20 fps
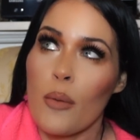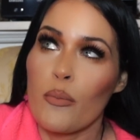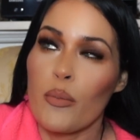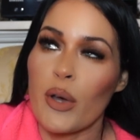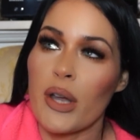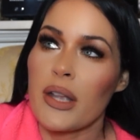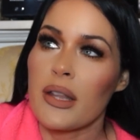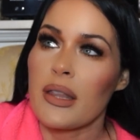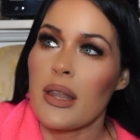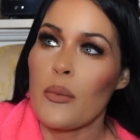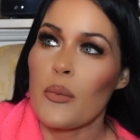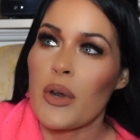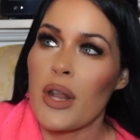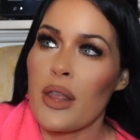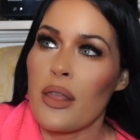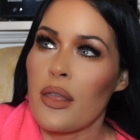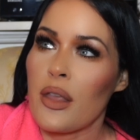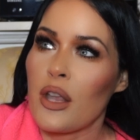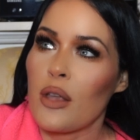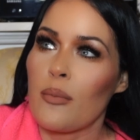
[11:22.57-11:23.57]
but then when
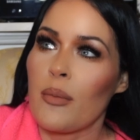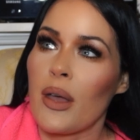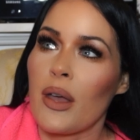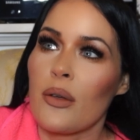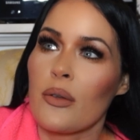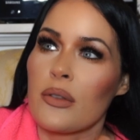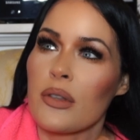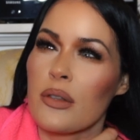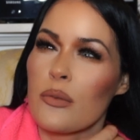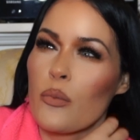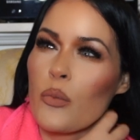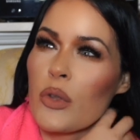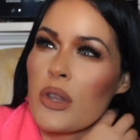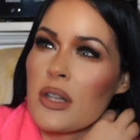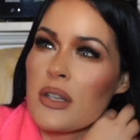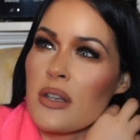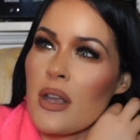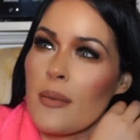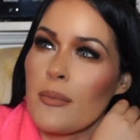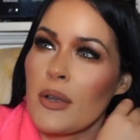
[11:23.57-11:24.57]
I think about when
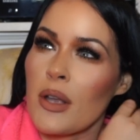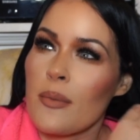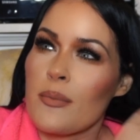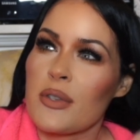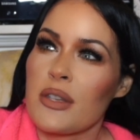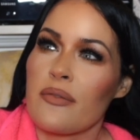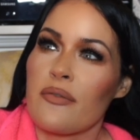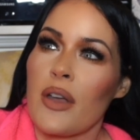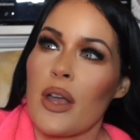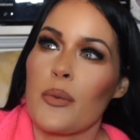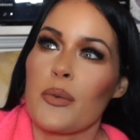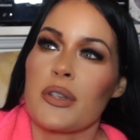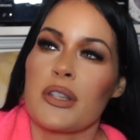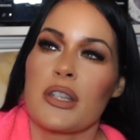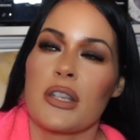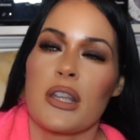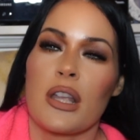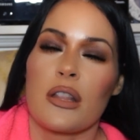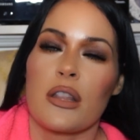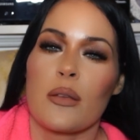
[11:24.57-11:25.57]
the time comes, if I was
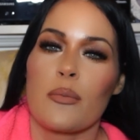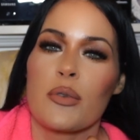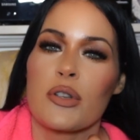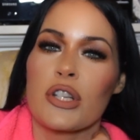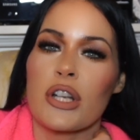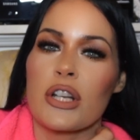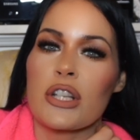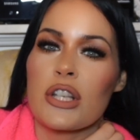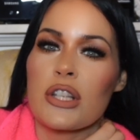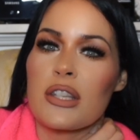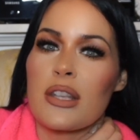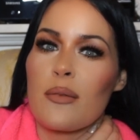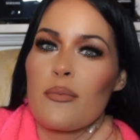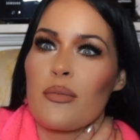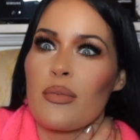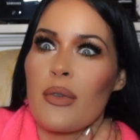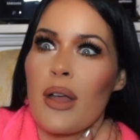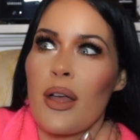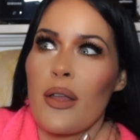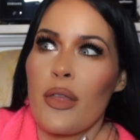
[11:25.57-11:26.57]
to get lip injections,
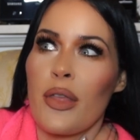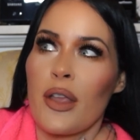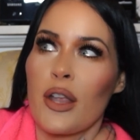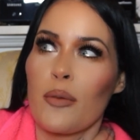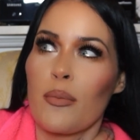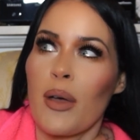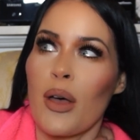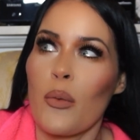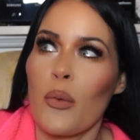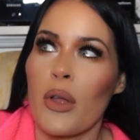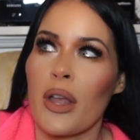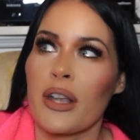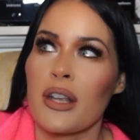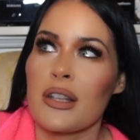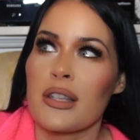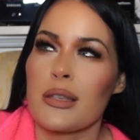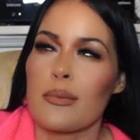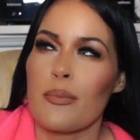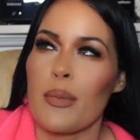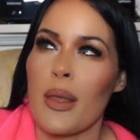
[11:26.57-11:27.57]
I'm, I'll think about, well, I
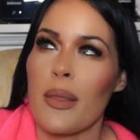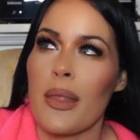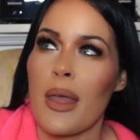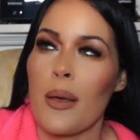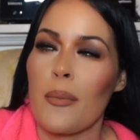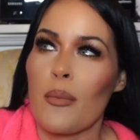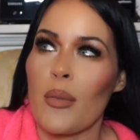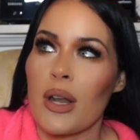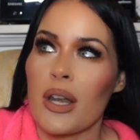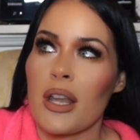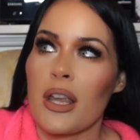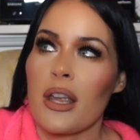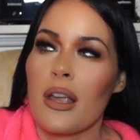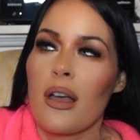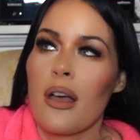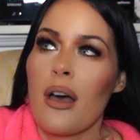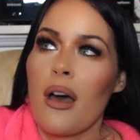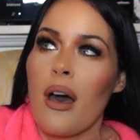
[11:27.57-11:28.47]
could spend that money